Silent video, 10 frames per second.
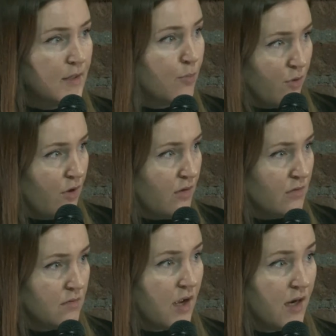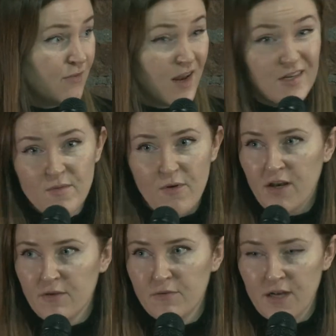liberal kind of
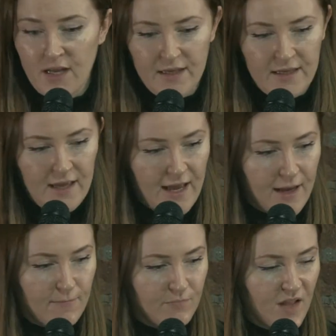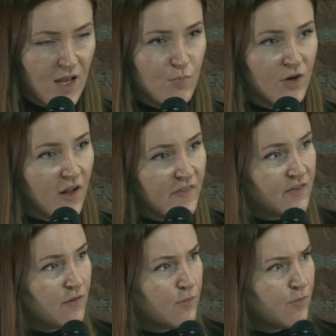hegemony, if you like. But
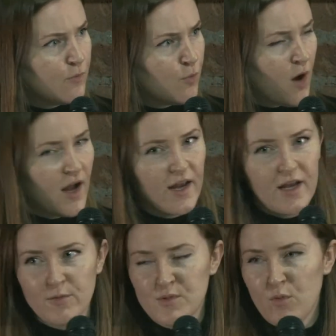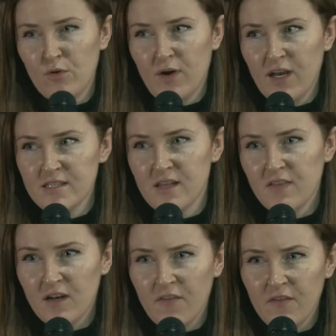why I was wondering is
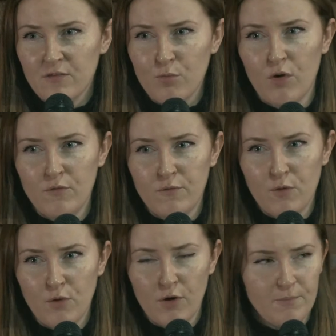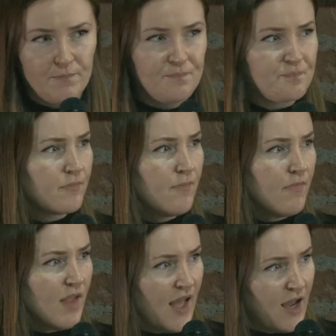that on this one forum,
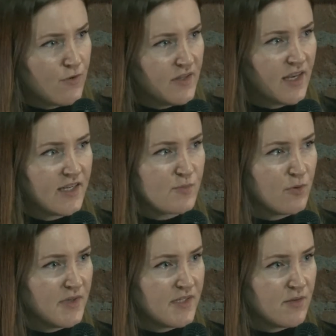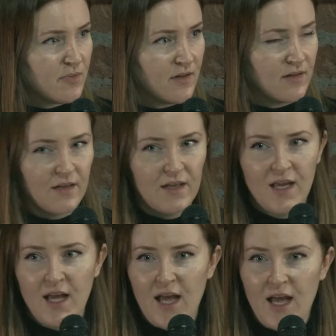everything is permissible.
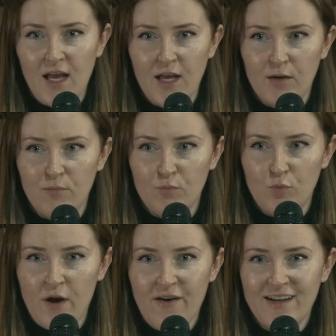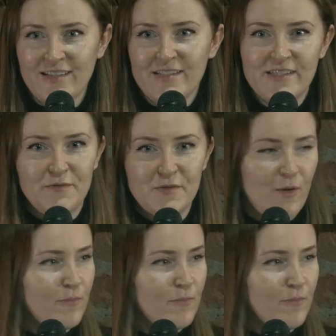Whereas if